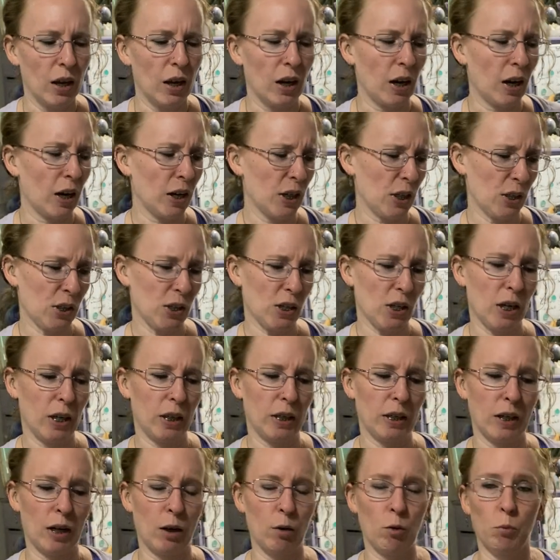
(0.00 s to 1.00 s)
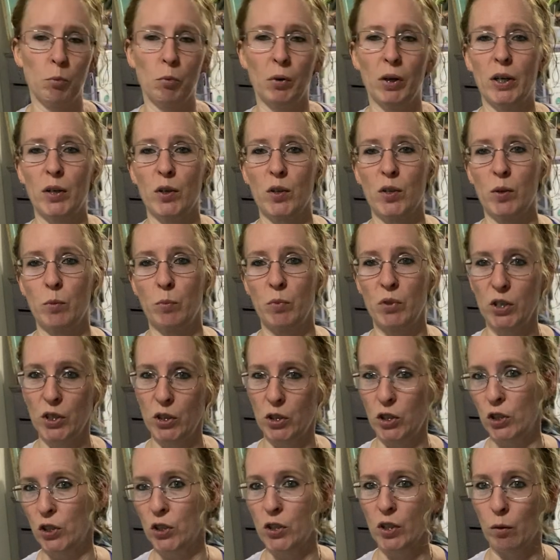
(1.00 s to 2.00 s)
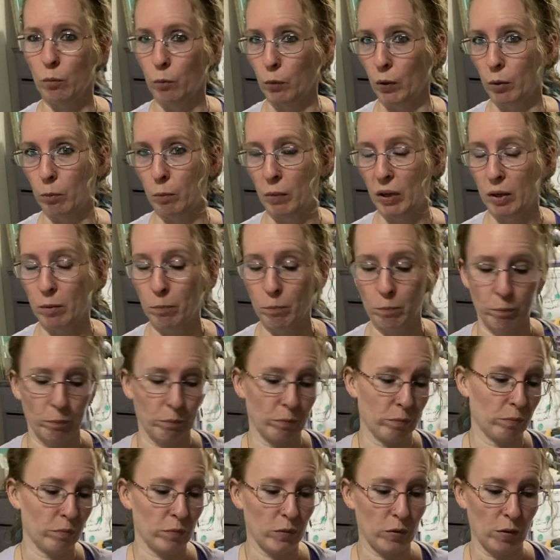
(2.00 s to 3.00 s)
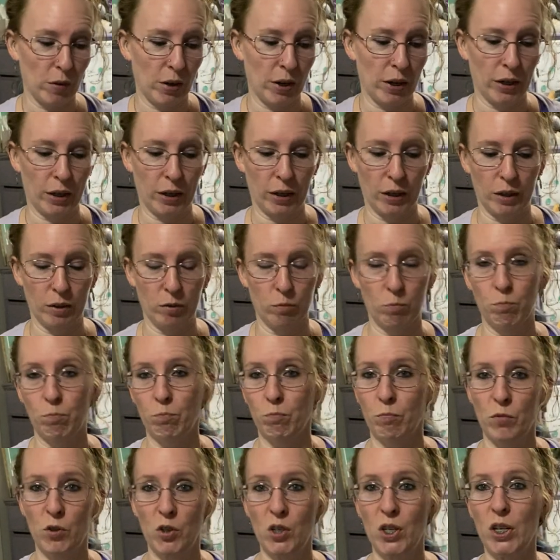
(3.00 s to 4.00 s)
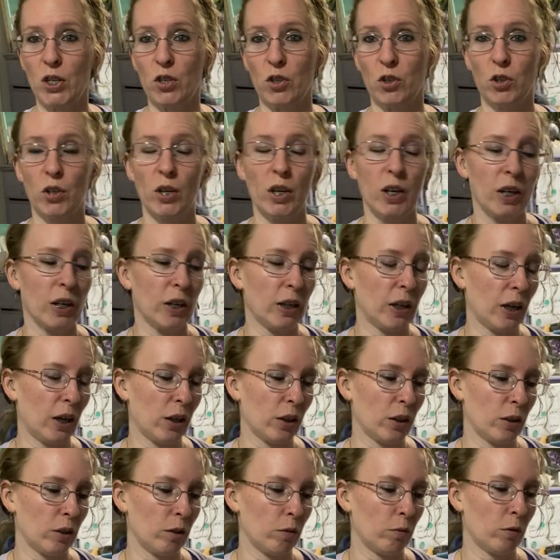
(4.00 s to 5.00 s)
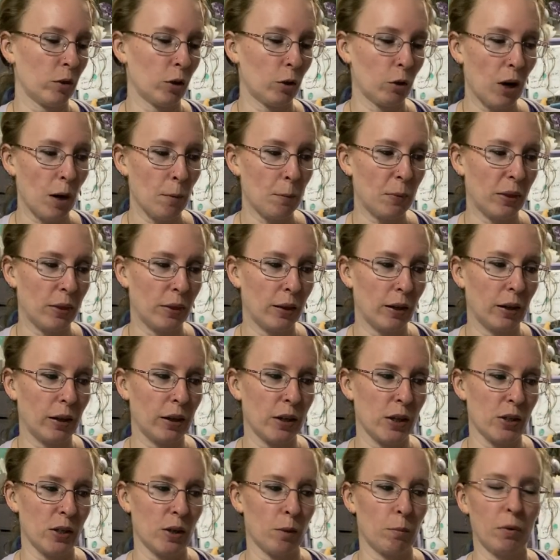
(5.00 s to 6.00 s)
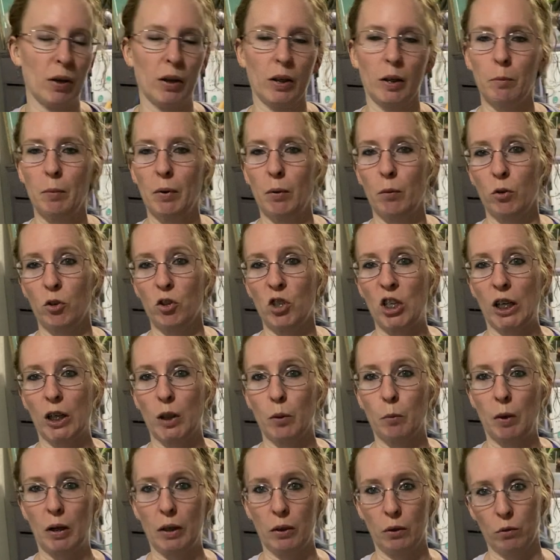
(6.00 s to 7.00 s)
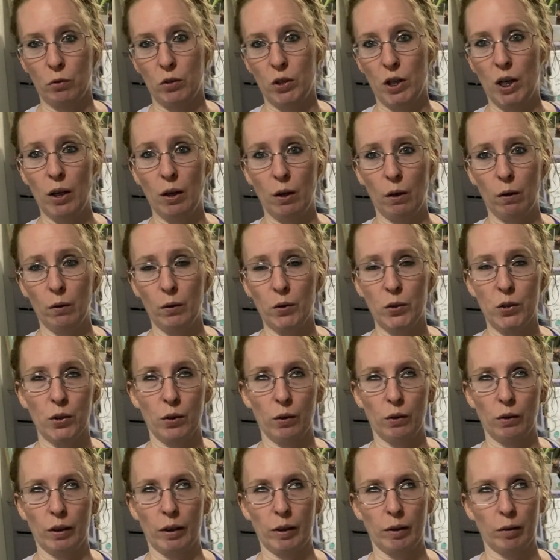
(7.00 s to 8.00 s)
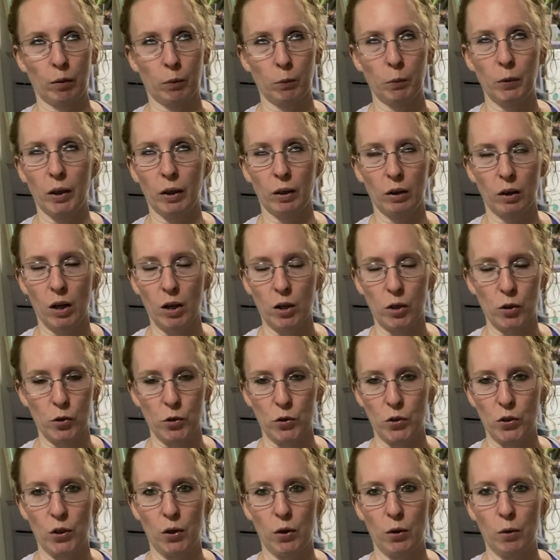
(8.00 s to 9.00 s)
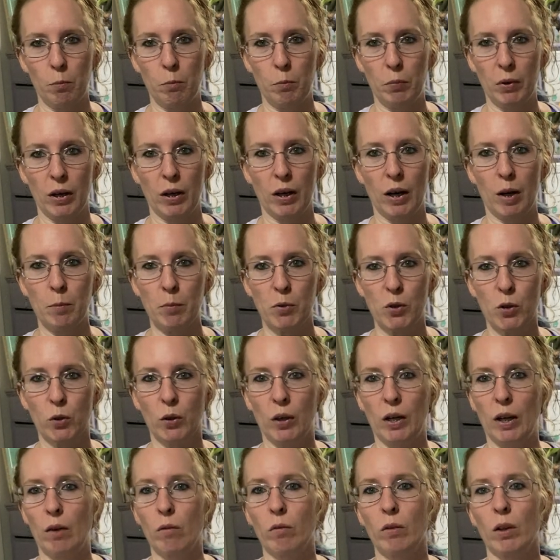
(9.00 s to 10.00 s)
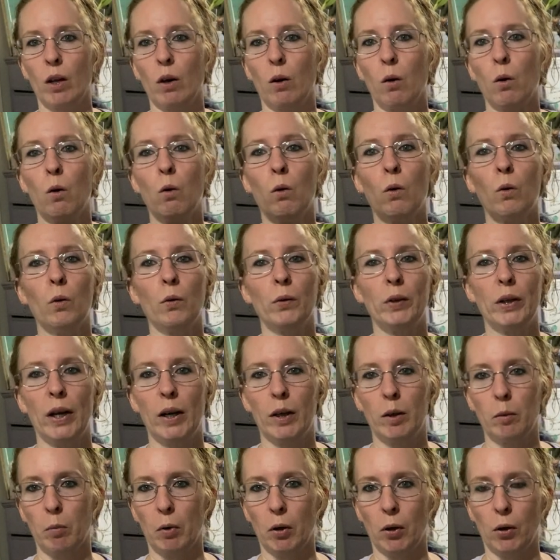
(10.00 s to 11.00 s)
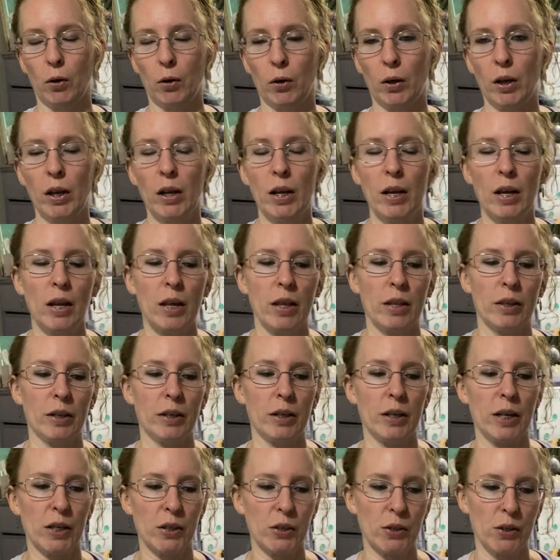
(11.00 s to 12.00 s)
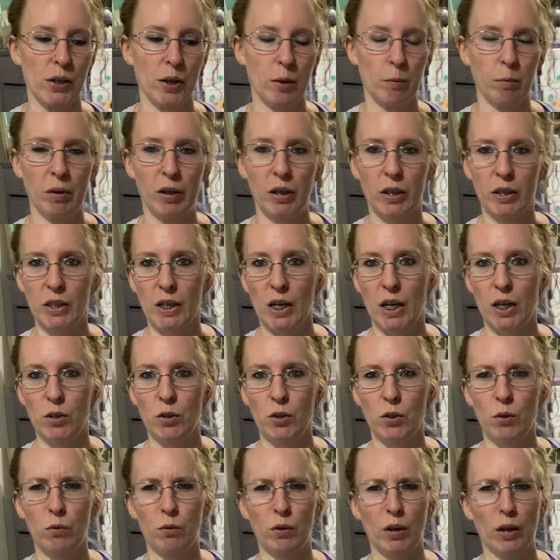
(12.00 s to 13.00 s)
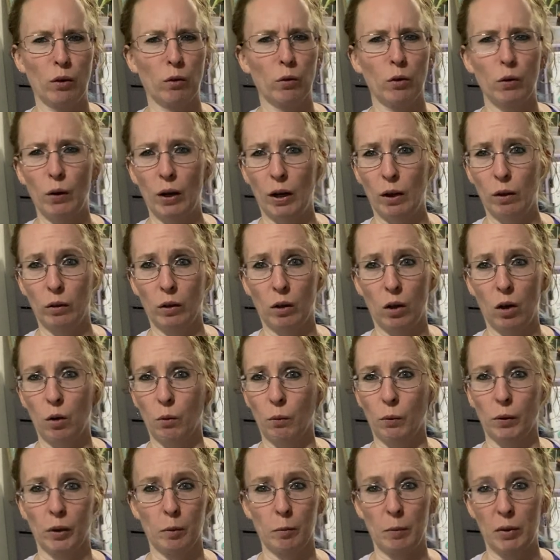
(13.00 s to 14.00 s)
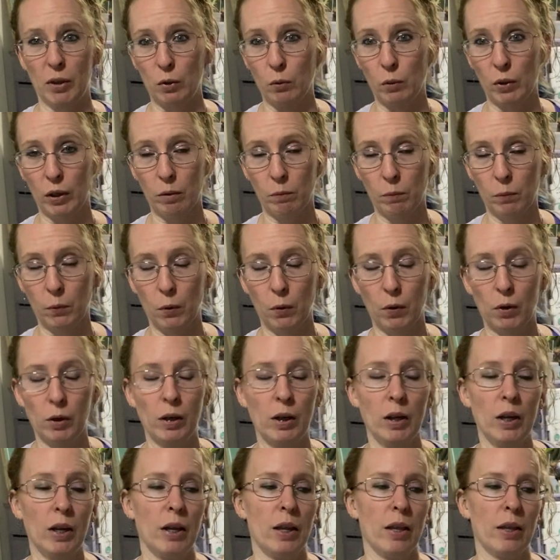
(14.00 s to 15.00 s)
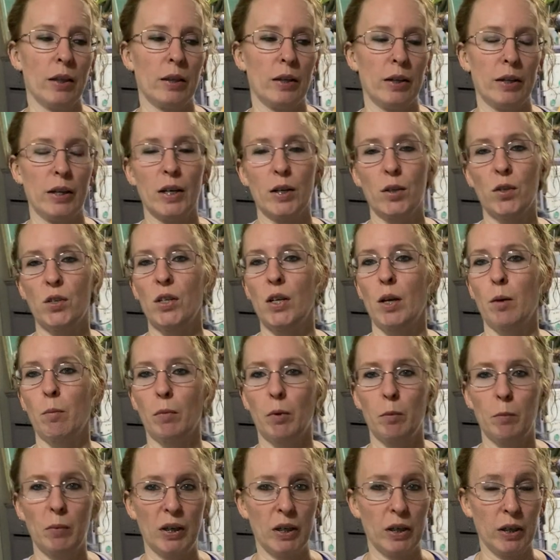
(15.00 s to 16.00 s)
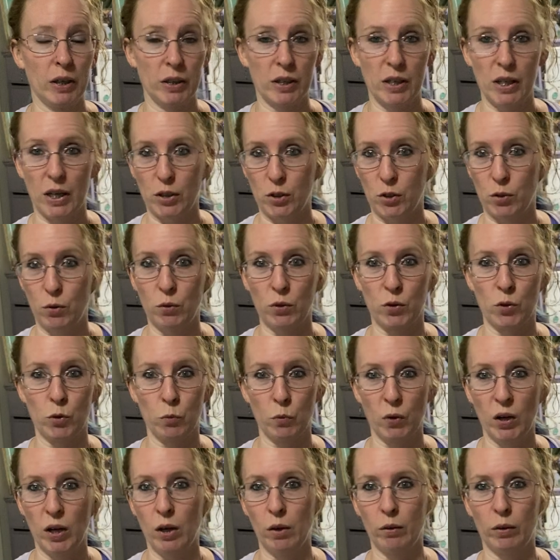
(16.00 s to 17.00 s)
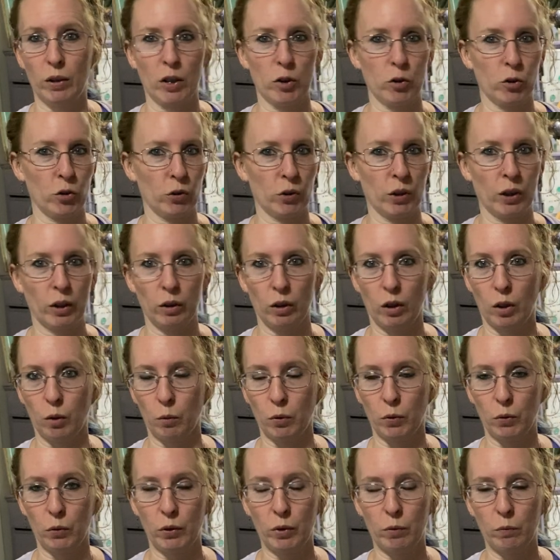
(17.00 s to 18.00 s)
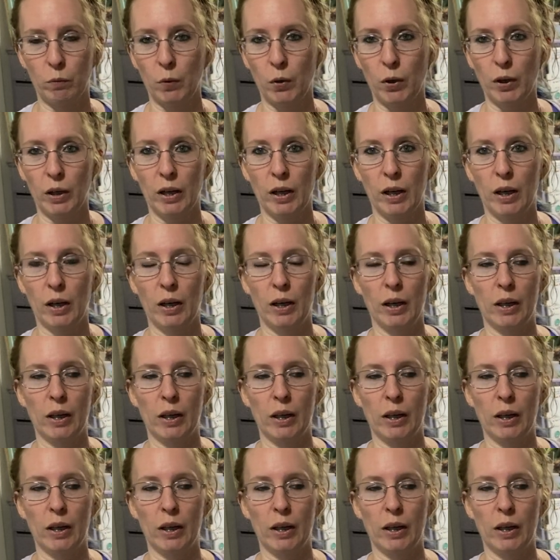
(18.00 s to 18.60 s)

I decided I would bring some stitchy stuff with me and stitch. Now, the, the crappy thing is I'm not going to be able to check into my hotel until like 3 o'clock or so, but I'm still going to have that whole day to burn. The next day I'm getting tattooed, and I don't know how long we're going to be doing it for. The next day I'm going to be getting tattooed as well. Not sure how long we're doing it for again.